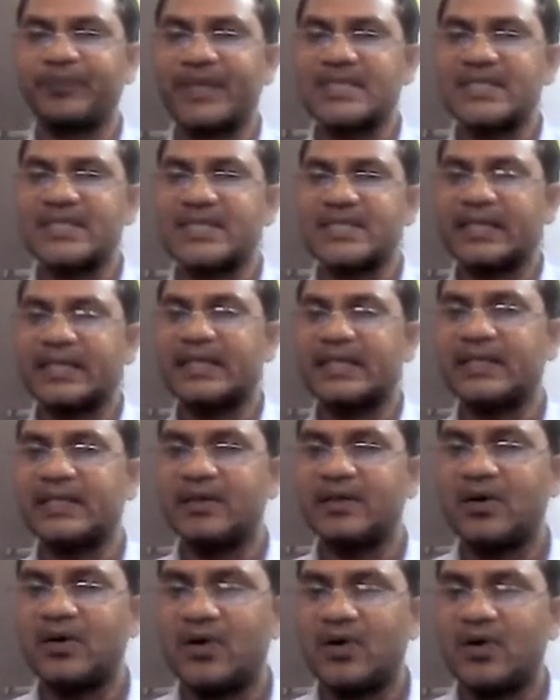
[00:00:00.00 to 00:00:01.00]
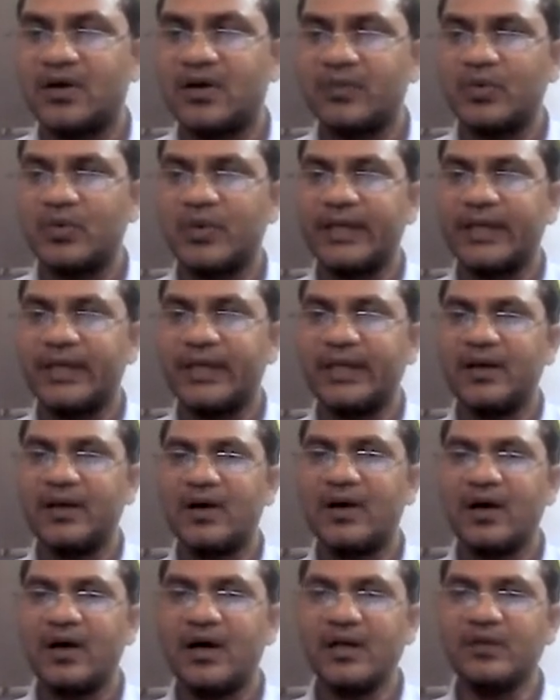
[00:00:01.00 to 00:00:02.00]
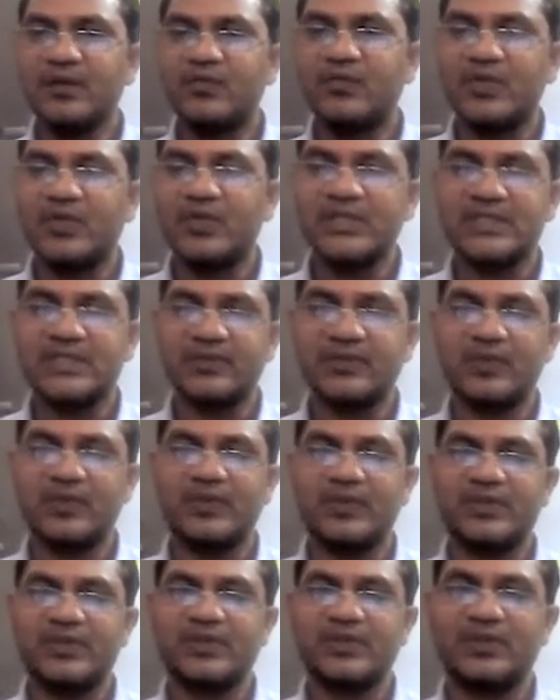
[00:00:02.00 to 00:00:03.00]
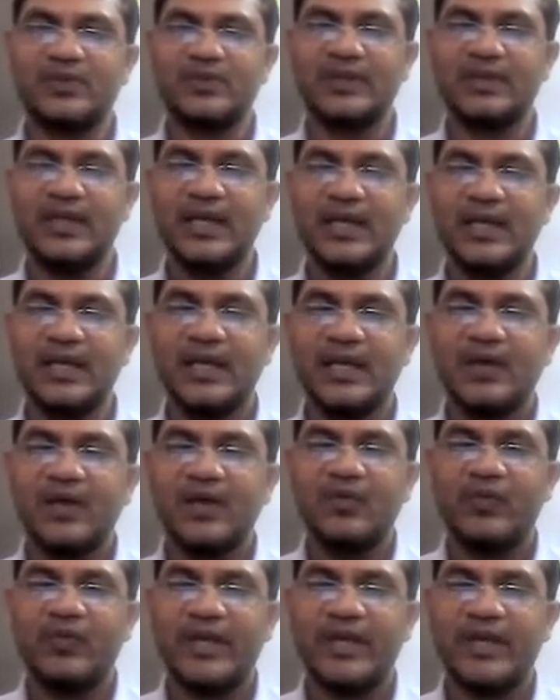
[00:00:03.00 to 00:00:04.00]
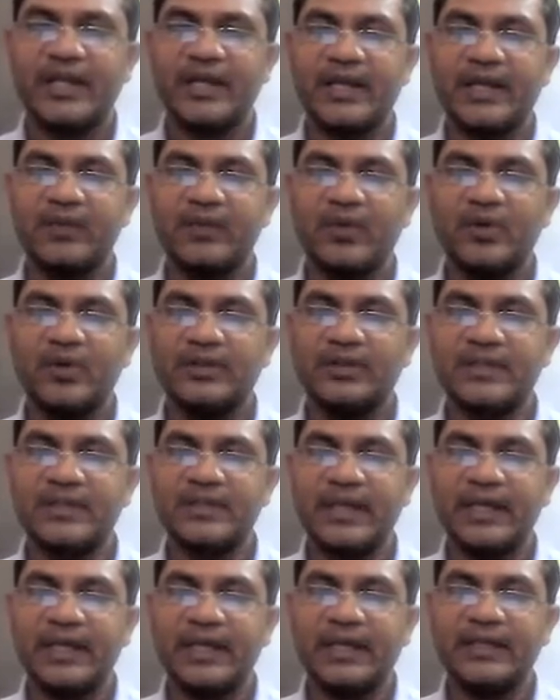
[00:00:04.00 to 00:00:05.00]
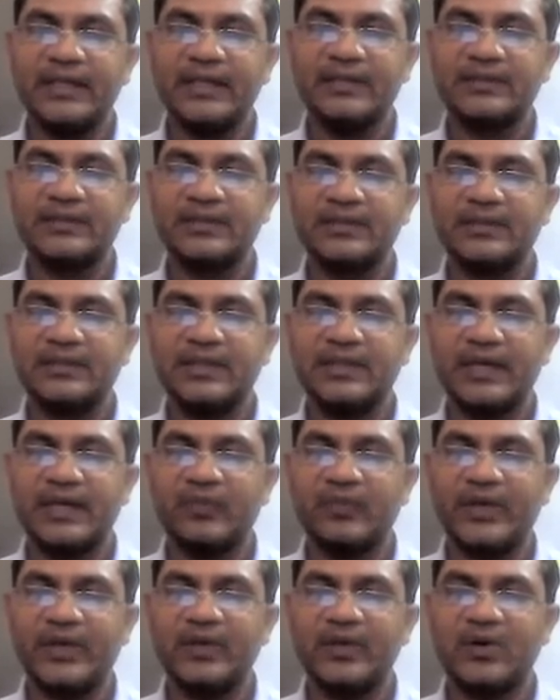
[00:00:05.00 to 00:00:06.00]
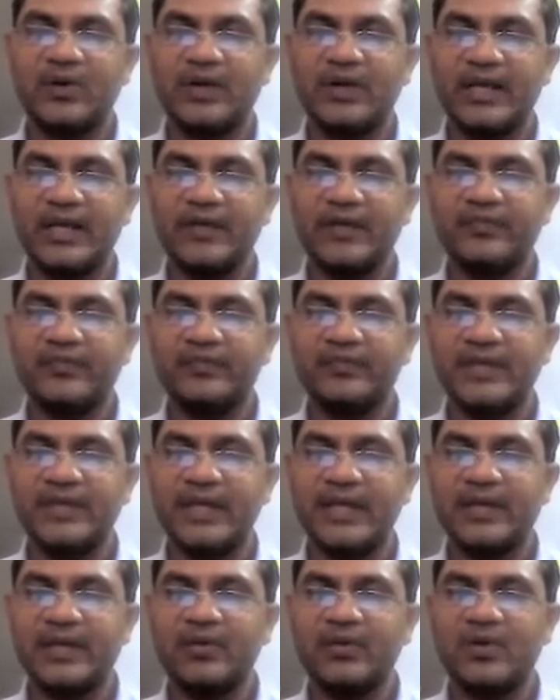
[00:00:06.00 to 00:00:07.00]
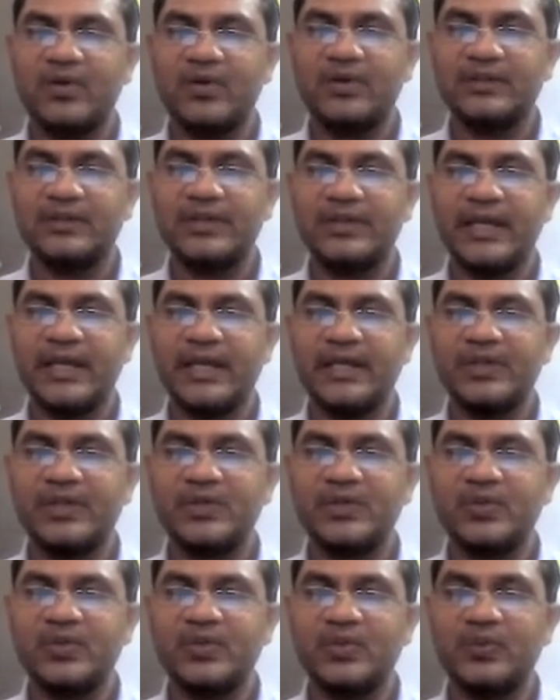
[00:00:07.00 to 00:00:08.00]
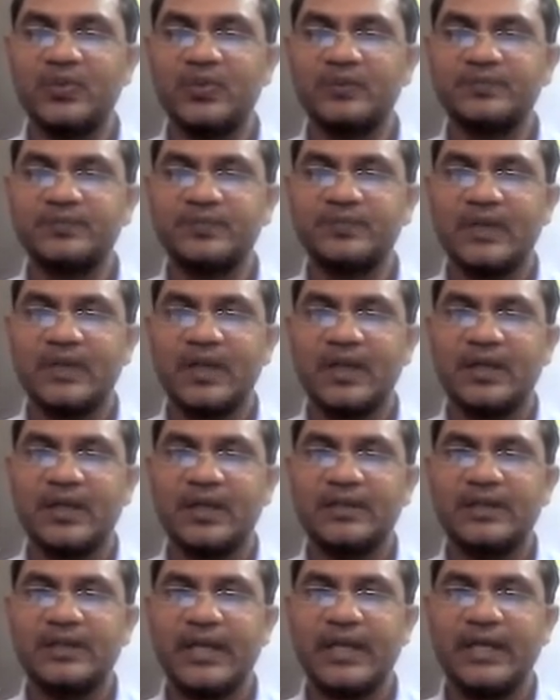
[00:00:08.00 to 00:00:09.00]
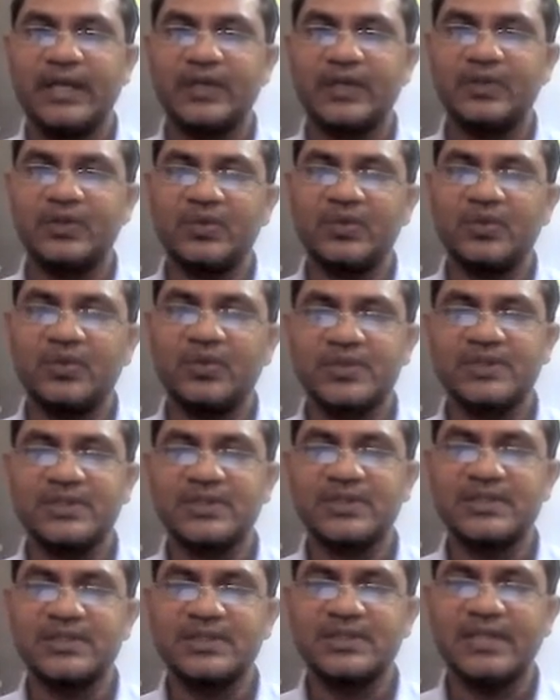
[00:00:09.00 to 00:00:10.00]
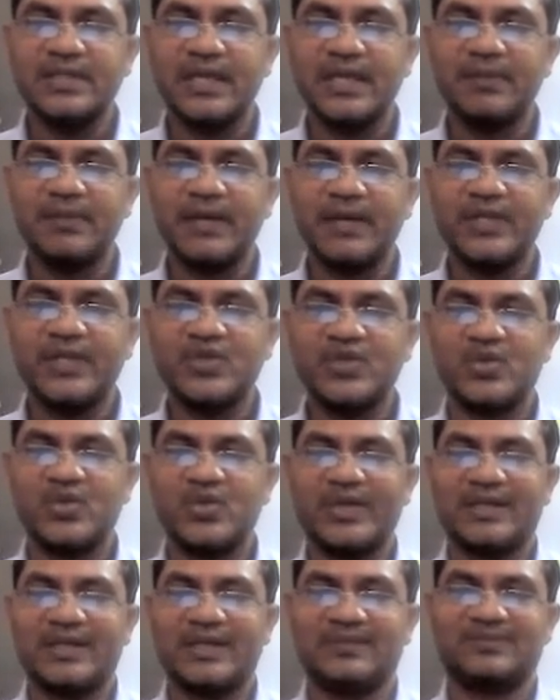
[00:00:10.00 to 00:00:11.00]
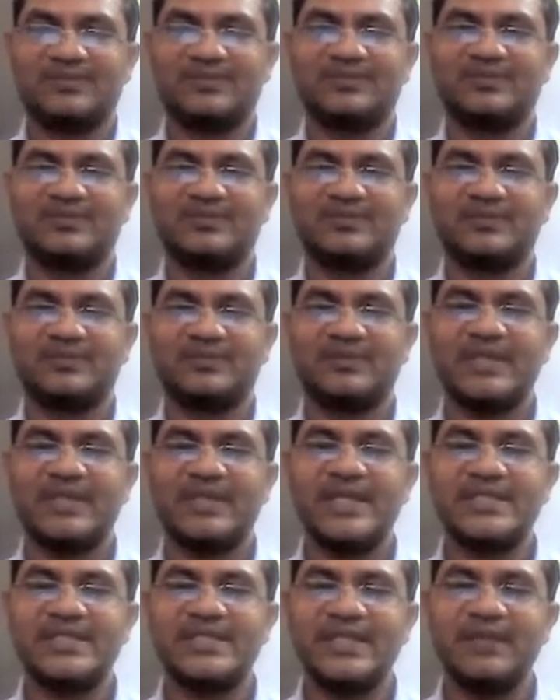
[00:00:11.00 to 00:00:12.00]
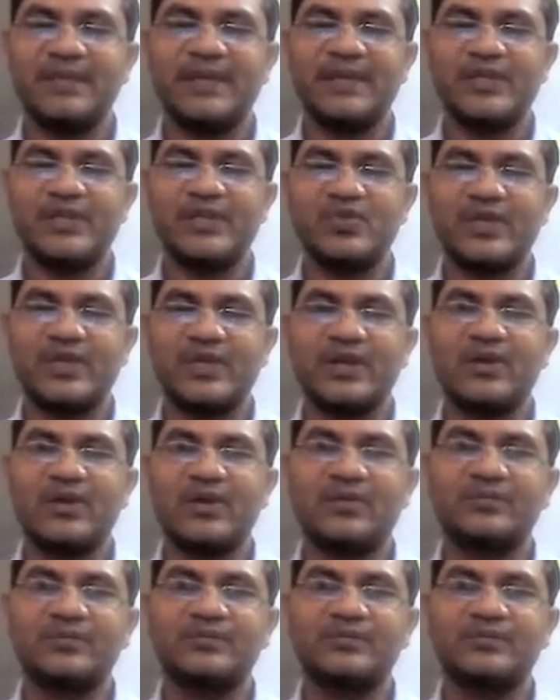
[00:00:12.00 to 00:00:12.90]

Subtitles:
Second harmonic or first overtone. When n equal to 3, then we got F3 equal 3 into c by 12. 3c by 12.